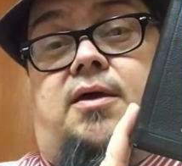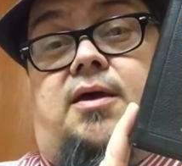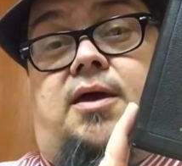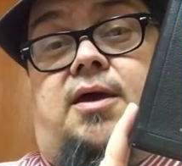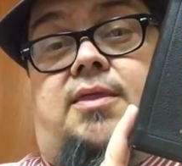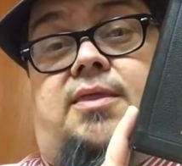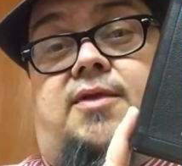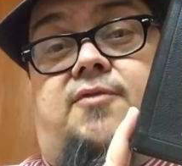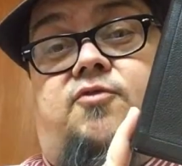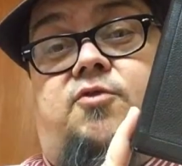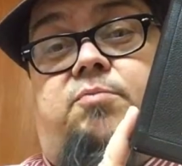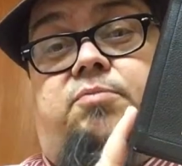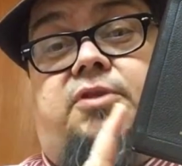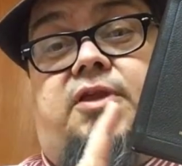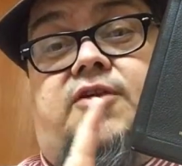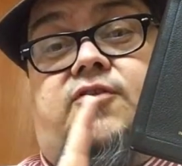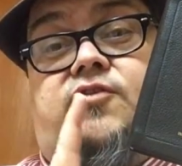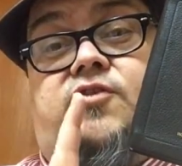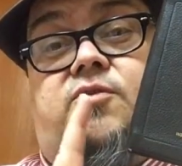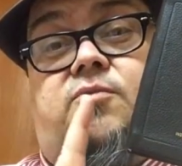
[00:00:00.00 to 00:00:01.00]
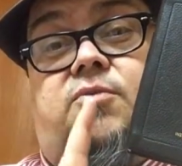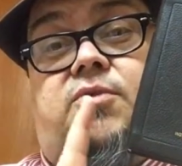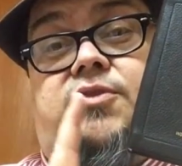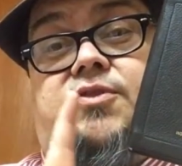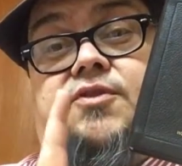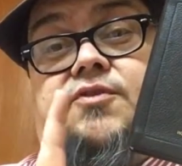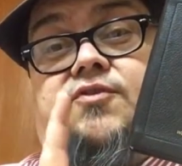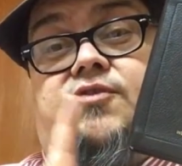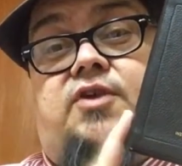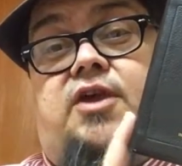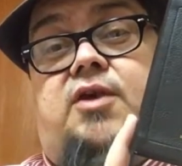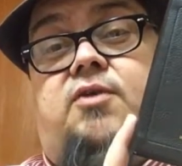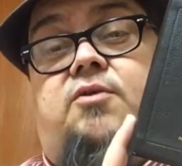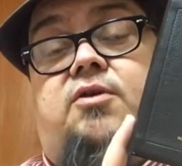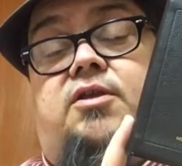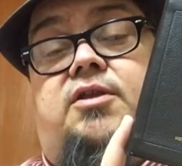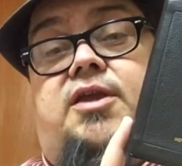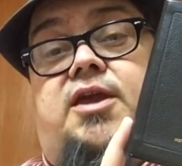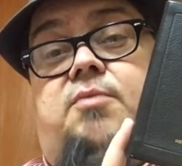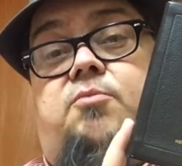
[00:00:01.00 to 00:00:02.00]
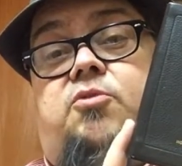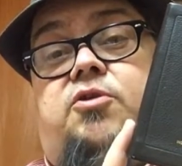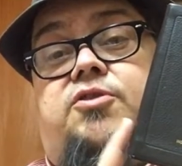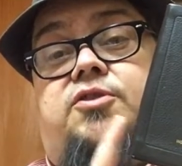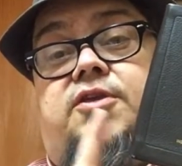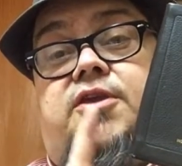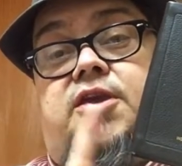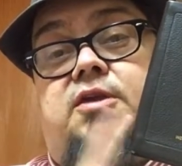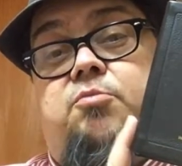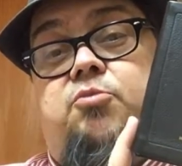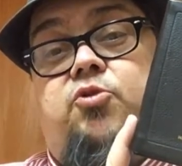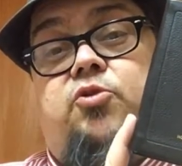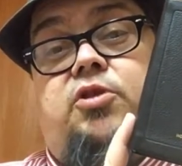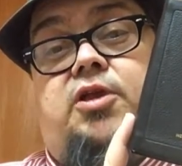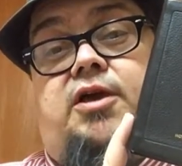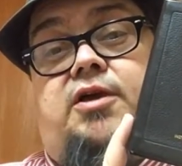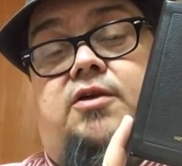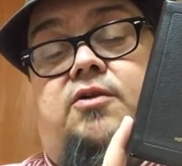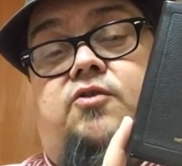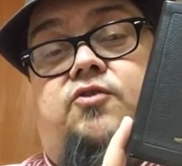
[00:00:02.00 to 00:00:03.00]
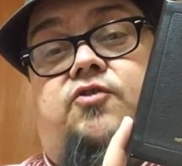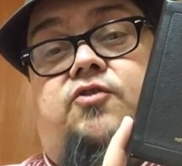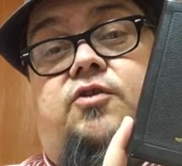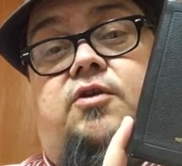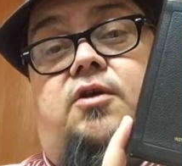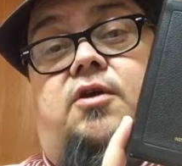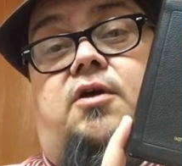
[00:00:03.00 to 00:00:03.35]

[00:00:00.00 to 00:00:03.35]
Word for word: and they've replaced it with the sacred name with the Hebrew letters,